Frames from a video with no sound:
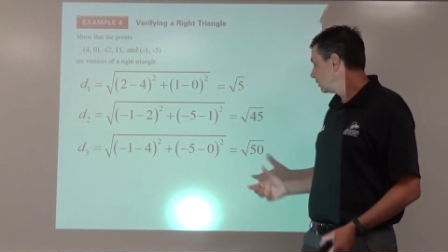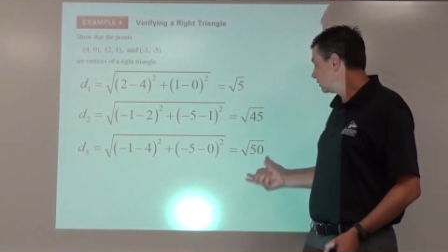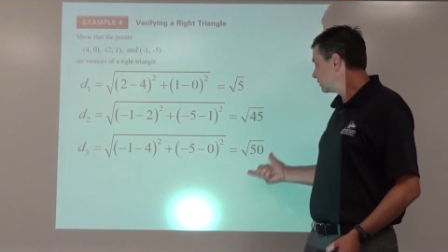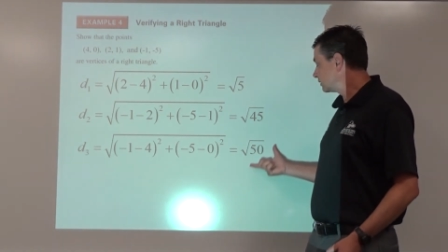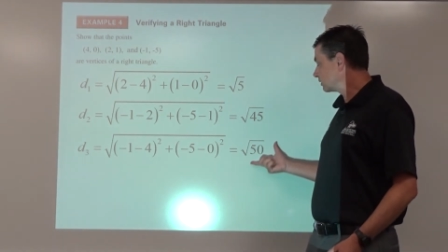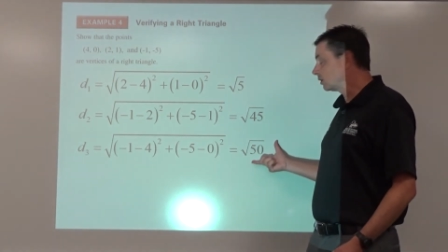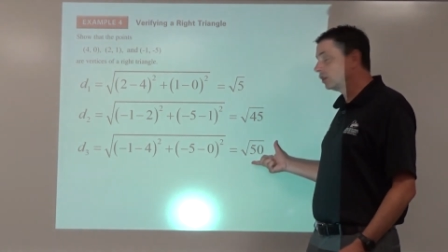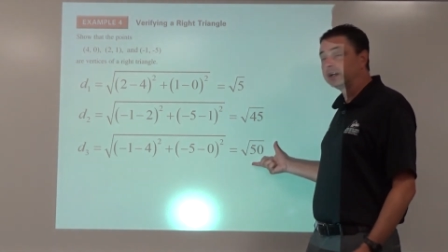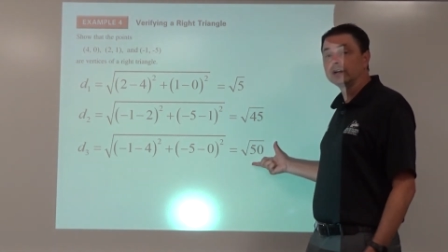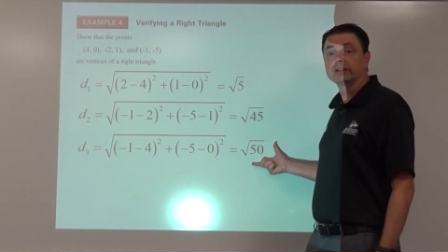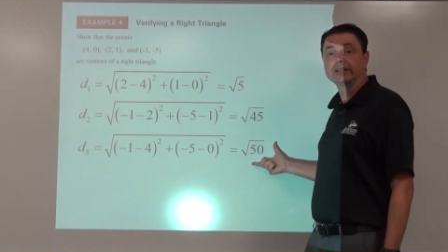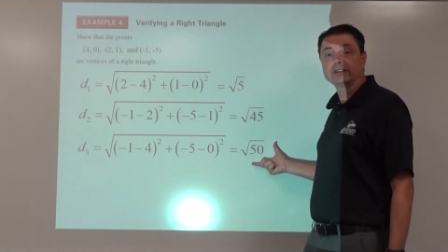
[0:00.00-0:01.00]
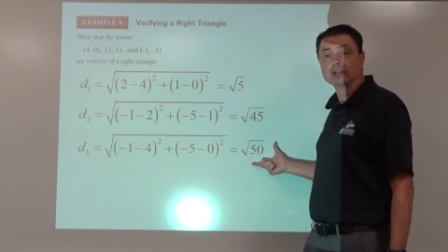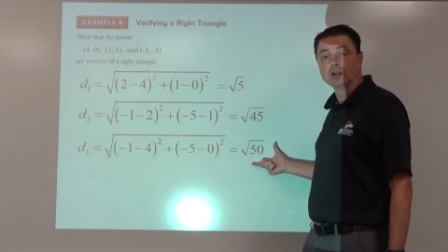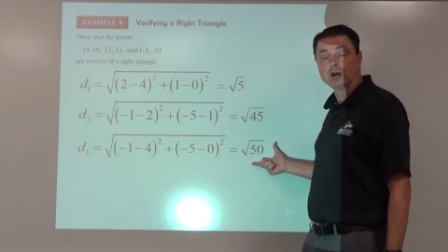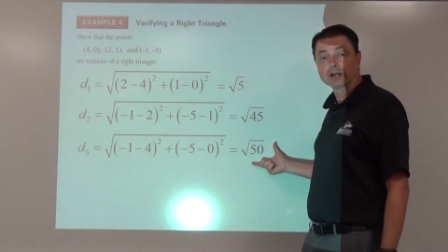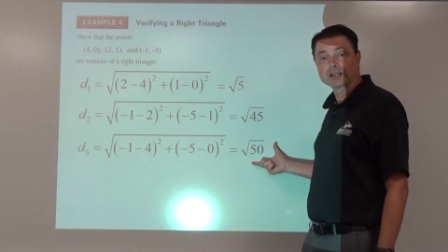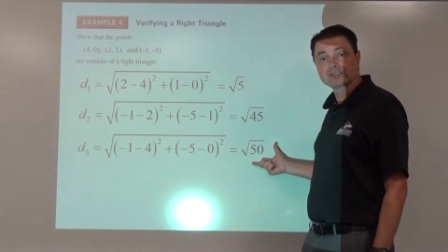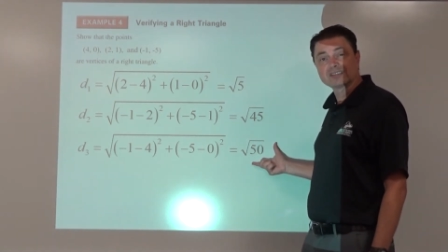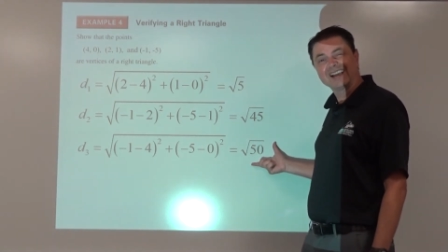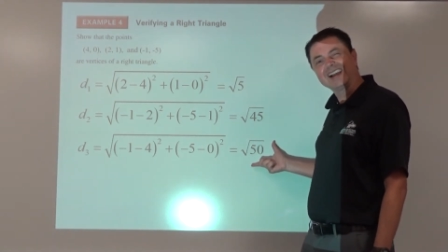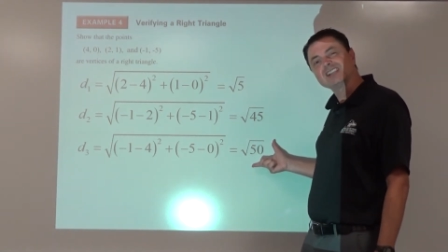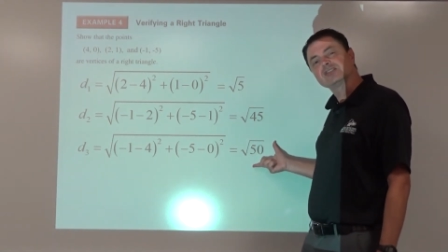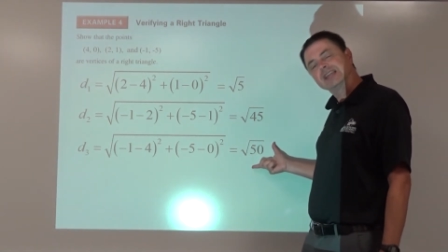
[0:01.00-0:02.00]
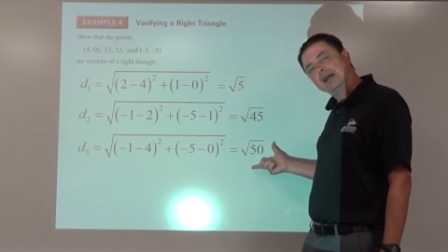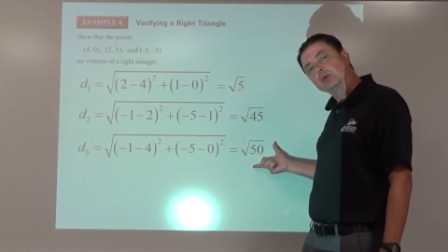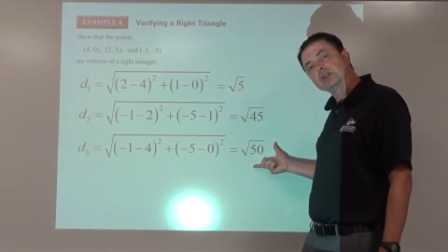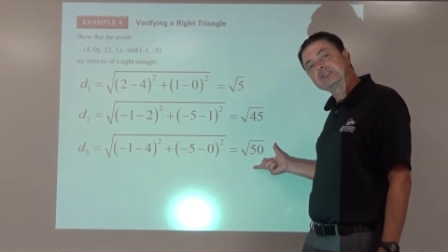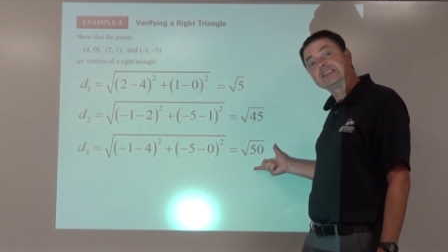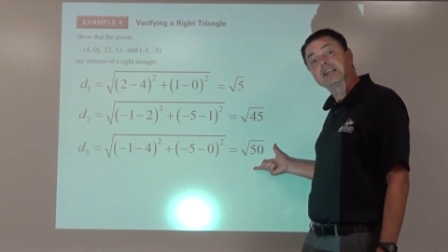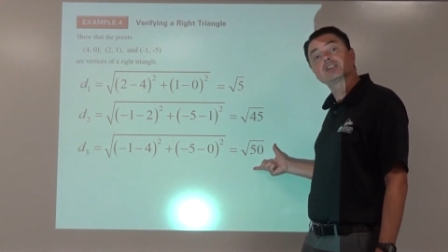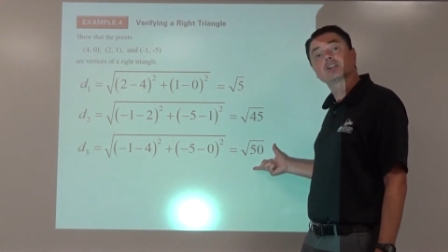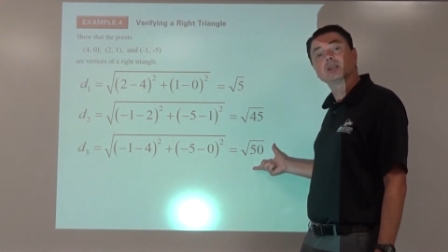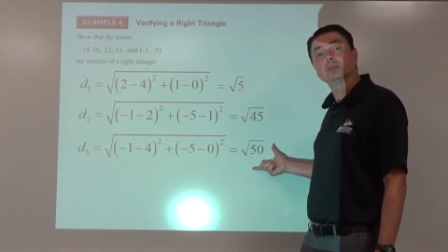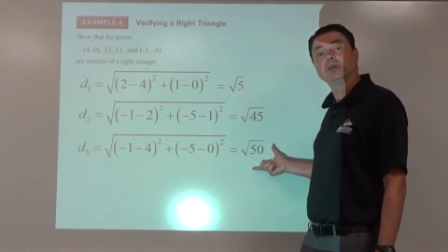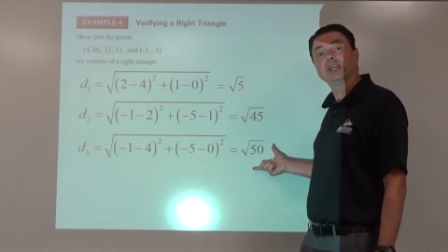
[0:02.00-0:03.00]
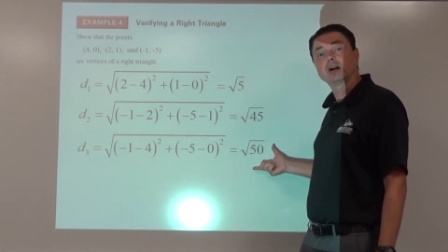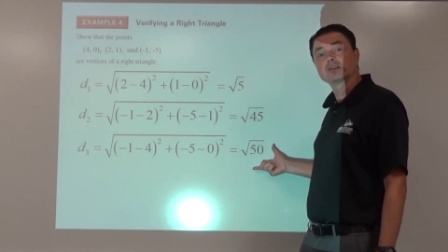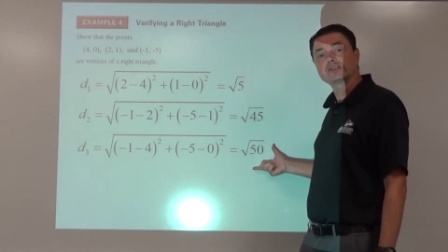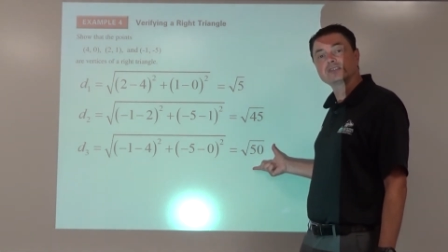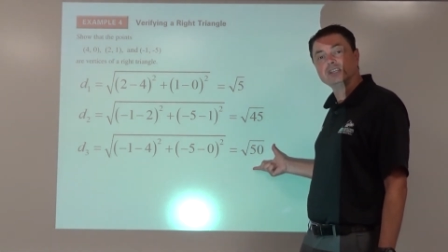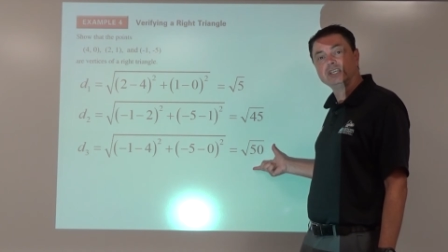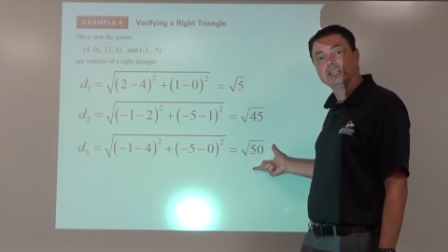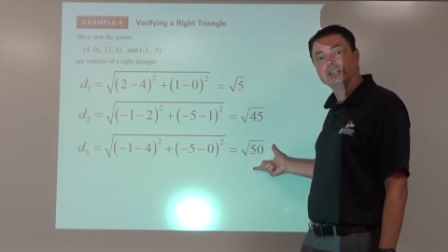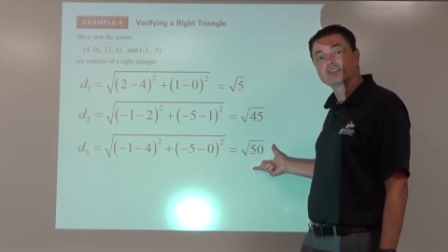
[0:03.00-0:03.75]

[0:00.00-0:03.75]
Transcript: This is clearly the longest side, so that would essentially be our C.